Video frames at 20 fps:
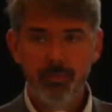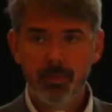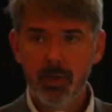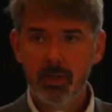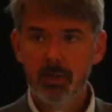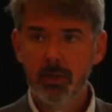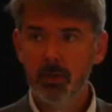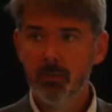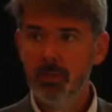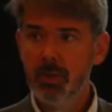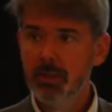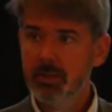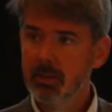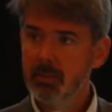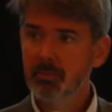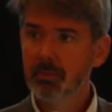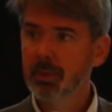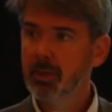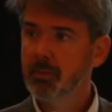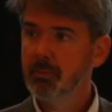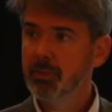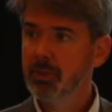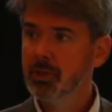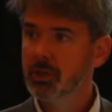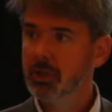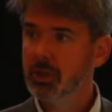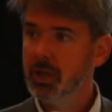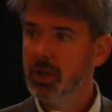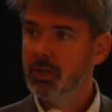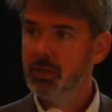It can be simply
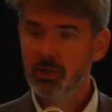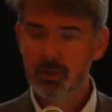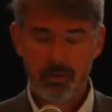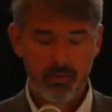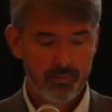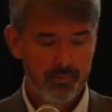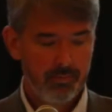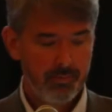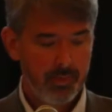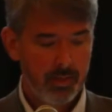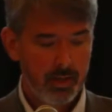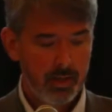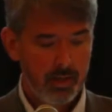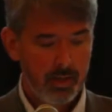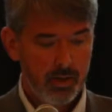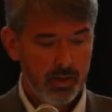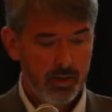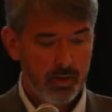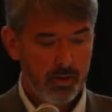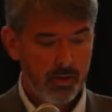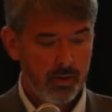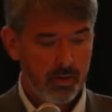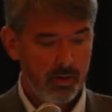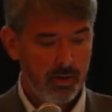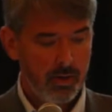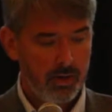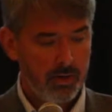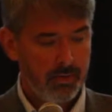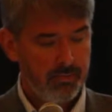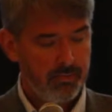appreciation
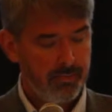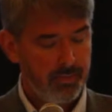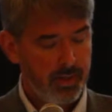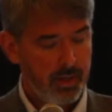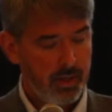or